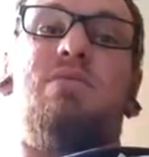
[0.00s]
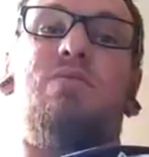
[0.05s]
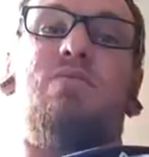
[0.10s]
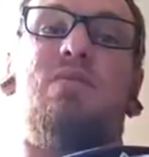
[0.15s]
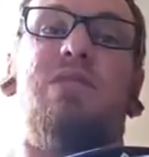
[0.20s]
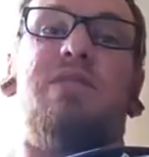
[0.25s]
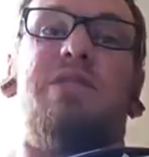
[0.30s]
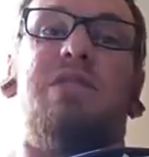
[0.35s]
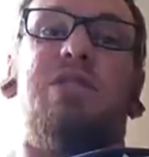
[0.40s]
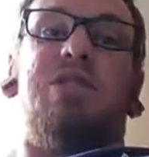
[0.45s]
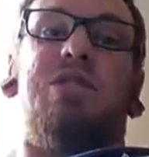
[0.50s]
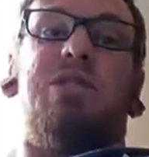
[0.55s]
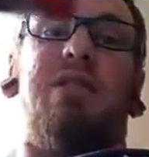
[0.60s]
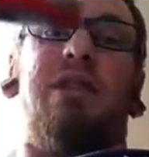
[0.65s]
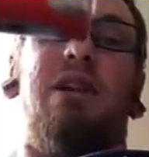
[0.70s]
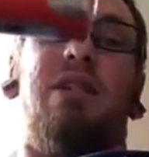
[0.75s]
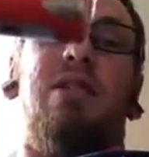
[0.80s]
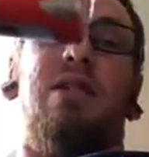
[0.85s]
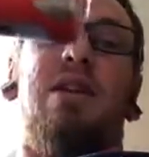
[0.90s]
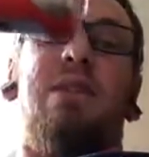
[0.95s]
whatever
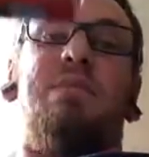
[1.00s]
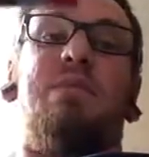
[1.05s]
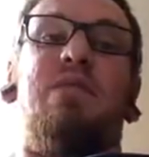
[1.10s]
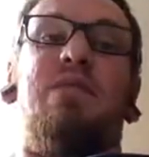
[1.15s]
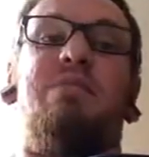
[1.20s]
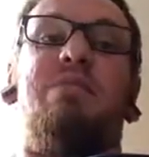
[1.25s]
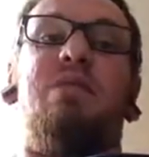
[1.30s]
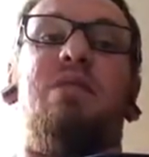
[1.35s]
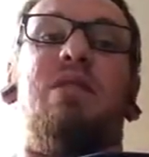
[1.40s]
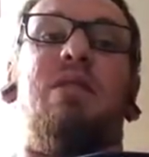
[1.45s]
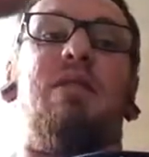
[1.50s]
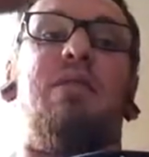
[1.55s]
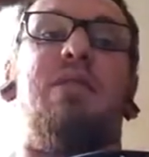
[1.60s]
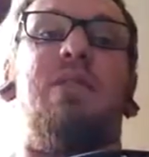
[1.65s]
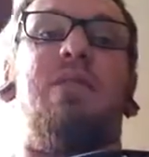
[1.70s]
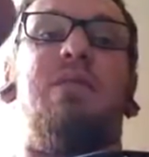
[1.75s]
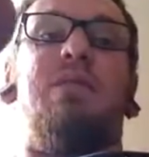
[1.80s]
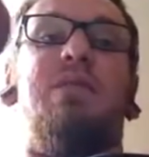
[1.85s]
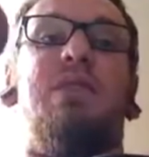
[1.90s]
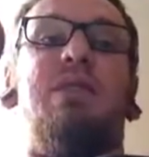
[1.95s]
shrink wrap they put on
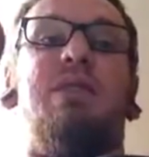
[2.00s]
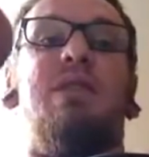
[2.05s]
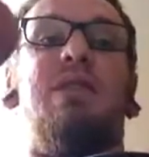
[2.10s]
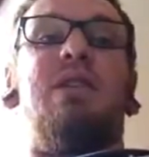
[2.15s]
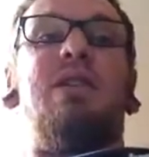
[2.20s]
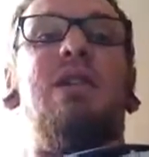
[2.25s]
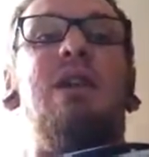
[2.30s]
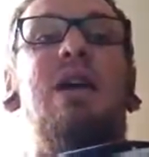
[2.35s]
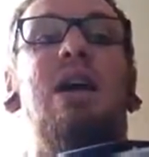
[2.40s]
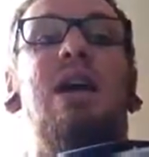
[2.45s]
there or whatever.